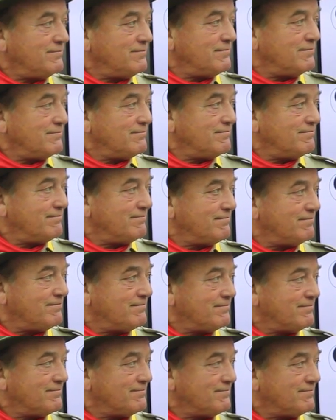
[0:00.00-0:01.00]

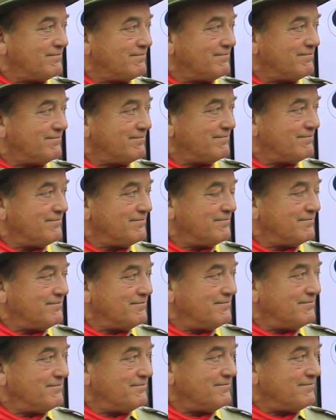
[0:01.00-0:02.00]

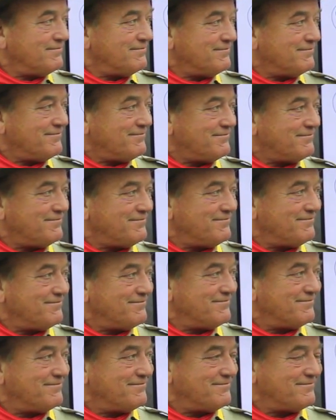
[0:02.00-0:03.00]

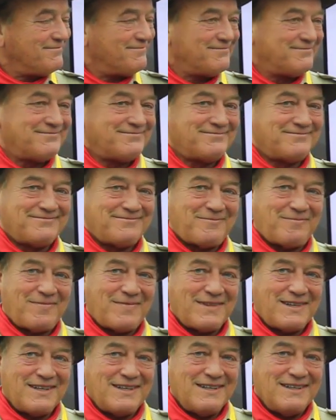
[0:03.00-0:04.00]

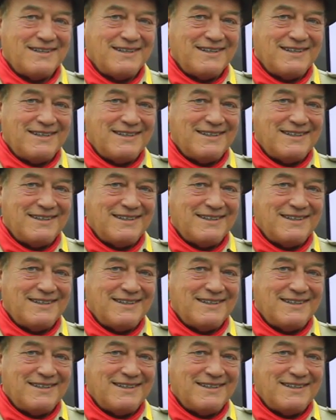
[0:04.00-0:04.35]
The person shown says nothing.